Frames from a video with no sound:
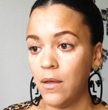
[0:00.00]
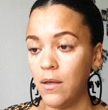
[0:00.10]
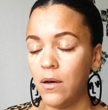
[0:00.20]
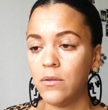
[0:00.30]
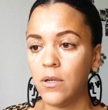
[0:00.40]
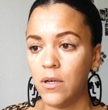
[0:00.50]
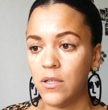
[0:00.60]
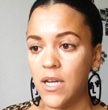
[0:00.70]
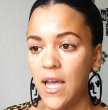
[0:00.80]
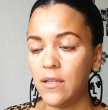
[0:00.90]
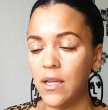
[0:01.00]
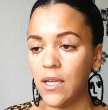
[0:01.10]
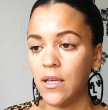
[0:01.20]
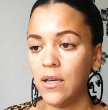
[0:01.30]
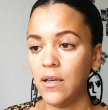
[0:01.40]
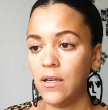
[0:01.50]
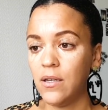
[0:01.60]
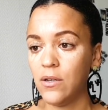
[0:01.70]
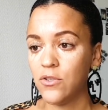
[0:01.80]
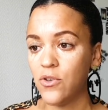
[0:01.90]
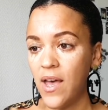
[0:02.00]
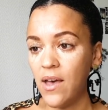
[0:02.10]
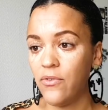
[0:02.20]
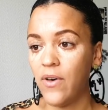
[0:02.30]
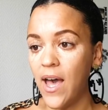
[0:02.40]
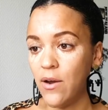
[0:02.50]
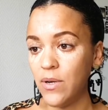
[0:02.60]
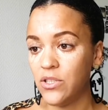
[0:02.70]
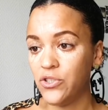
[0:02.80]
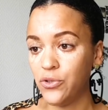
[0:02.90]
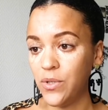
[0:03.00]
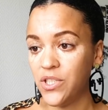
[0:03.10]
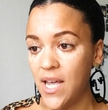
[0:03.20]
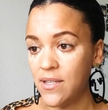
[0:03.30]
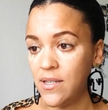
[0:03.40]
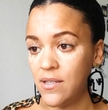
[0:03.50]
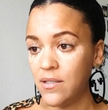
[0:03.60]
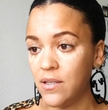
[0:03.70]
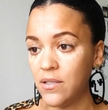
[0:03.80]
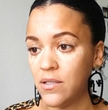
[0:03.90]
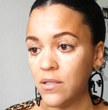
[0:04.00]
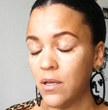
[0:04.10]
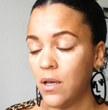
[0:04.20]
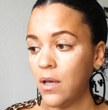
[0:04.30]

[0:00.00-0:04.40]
the other hand also have Irish Jewish ancestors.